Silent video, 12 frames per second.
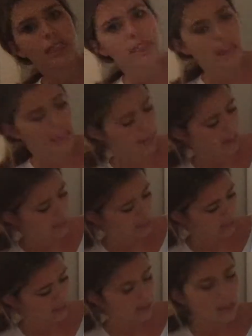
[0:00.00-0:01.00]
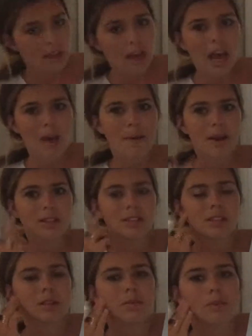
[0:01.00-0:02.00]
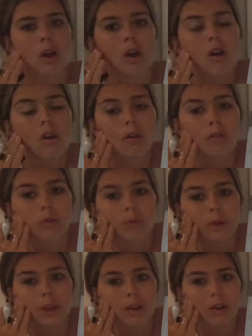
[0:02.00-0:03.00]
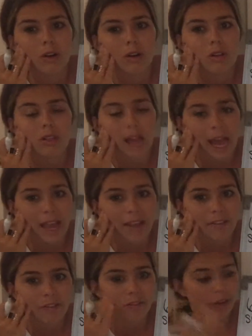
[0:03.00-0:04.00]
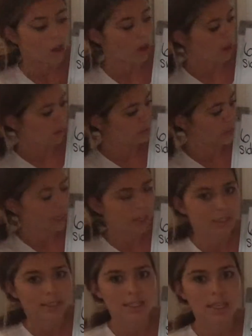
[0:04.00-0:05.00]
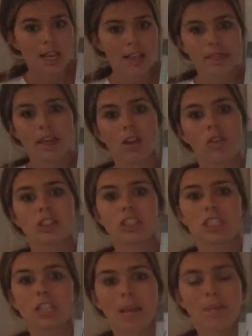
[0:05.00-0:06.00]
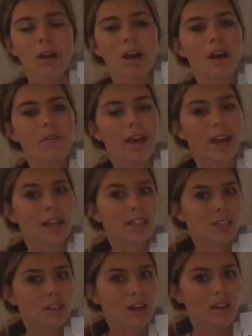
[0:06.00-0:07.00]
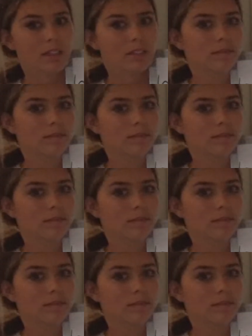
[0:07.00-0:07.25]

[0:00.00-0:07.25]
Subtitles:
think about some real life objects that are the shape of a hexagon?